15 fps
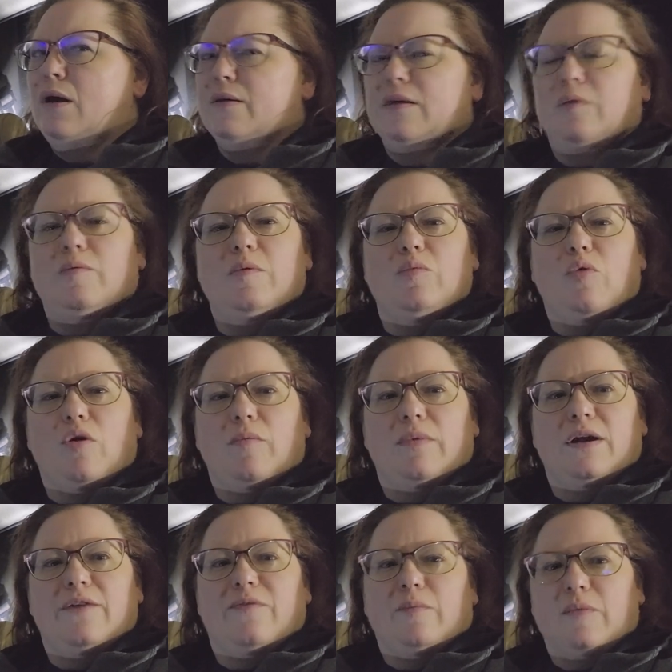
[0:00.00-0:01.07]
think I'm gonna be warm
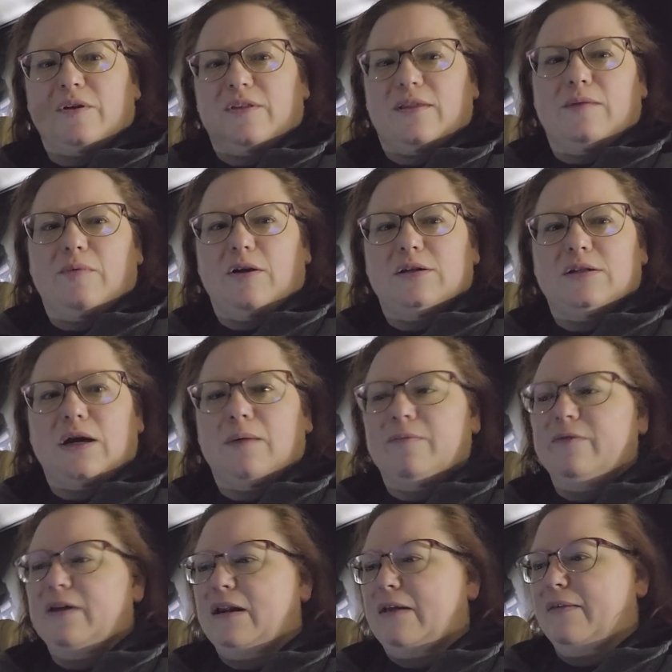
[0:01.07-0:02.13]
enough. I'm gonna sleep on top of
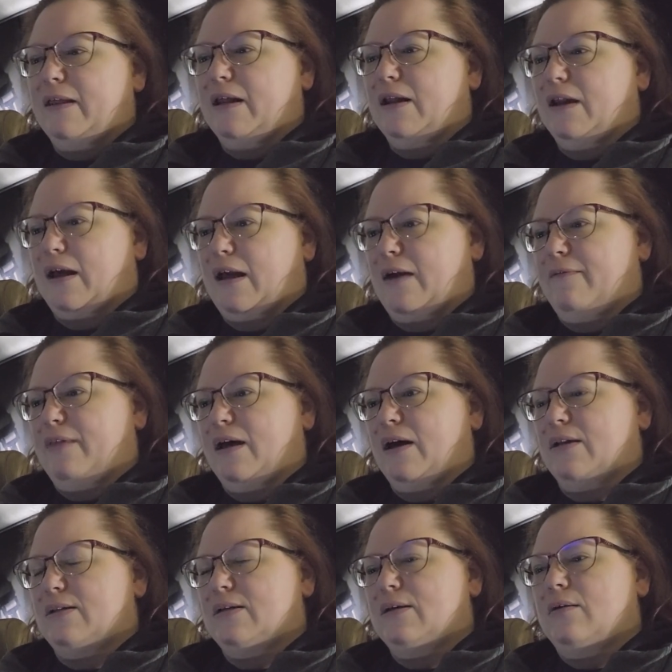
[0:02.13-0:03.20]
it, and then I have
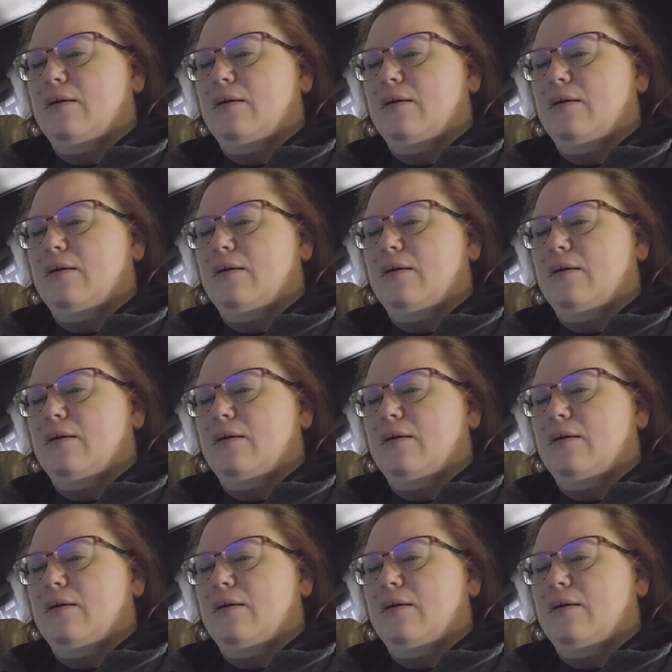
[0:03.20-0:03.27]
that